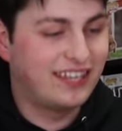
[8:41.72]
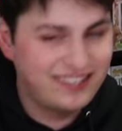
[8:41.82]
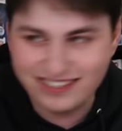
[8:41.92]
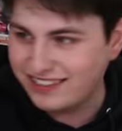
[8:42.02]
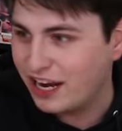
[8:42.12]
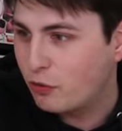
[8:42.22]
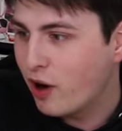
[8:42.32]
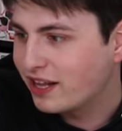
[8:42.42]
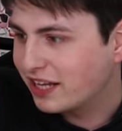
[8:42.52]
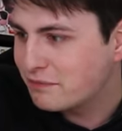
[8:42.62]
this is like
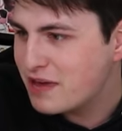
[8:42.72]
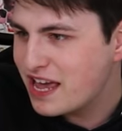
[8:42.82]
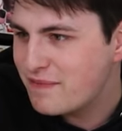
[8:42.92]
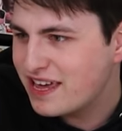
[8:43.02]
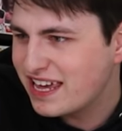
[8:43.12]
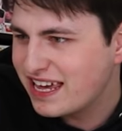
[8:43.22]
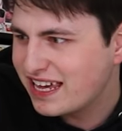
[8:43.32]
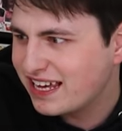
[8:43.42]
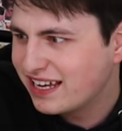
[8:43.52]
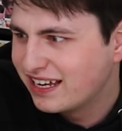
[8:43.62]
what, like
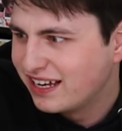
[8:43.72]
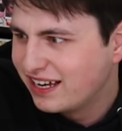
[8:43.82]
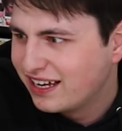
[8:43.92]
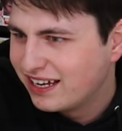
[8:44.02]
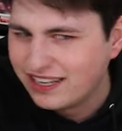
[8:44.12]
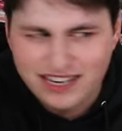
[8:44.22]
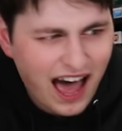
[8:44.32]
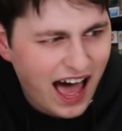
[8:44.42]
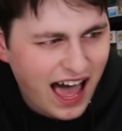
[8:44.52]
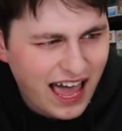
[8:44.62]
maybe
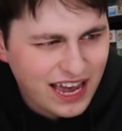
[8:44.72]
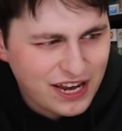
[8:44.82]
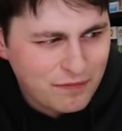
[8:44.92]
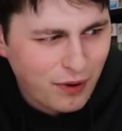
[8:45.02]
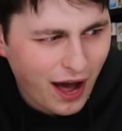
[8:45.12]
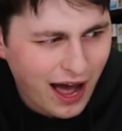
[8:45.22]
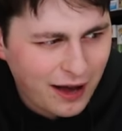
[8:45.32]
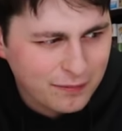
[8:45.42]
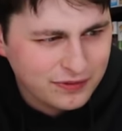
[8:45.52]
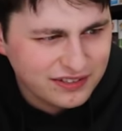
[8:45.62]
9
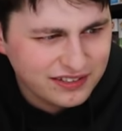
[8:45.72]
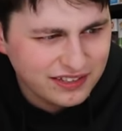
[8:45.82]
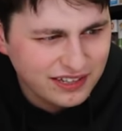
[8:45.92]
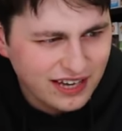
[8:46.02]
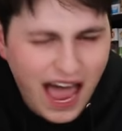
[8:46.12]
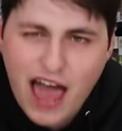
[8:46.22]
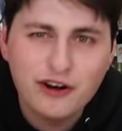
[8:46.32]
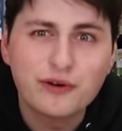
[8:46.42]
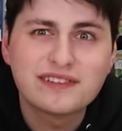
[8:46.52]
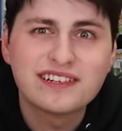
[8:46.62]
Pops? I
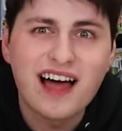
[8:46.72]
don't know, it's a